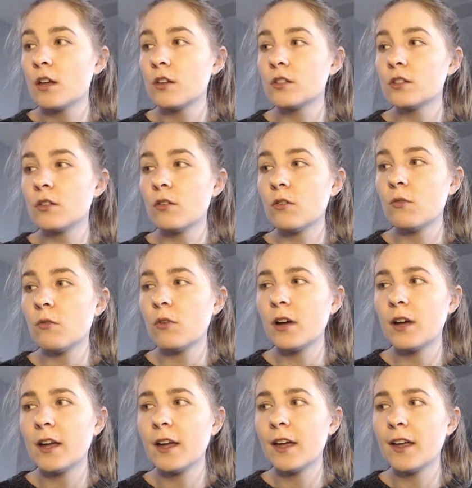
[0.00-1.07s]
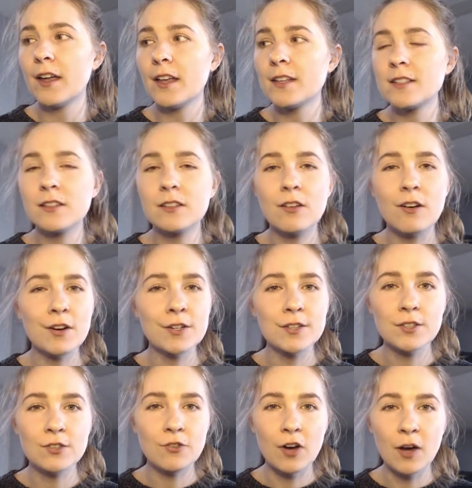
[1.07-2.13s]
So as long
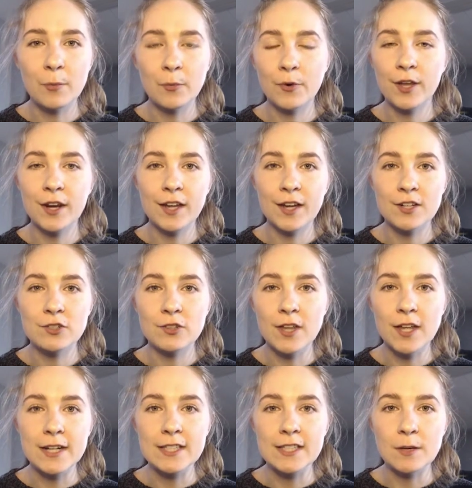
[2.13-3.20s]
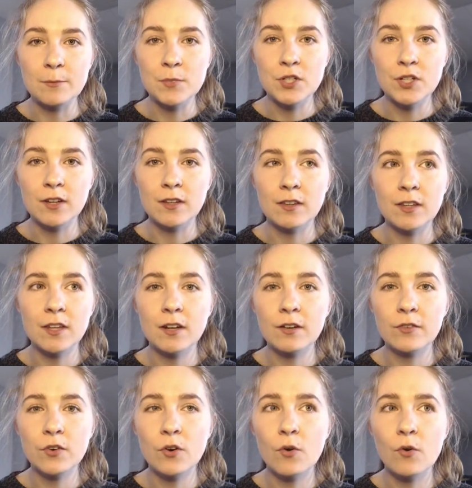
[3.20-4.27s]
as you're operating under that assumption, then of
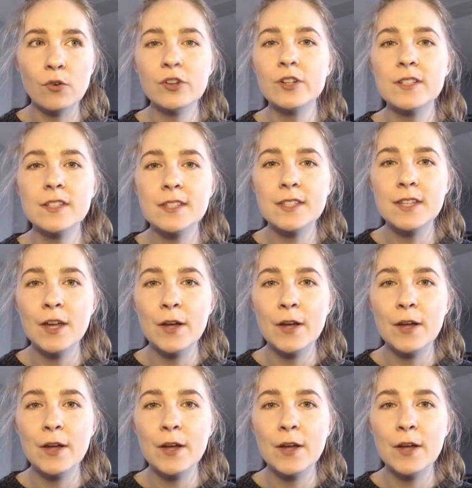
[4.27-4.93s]
course,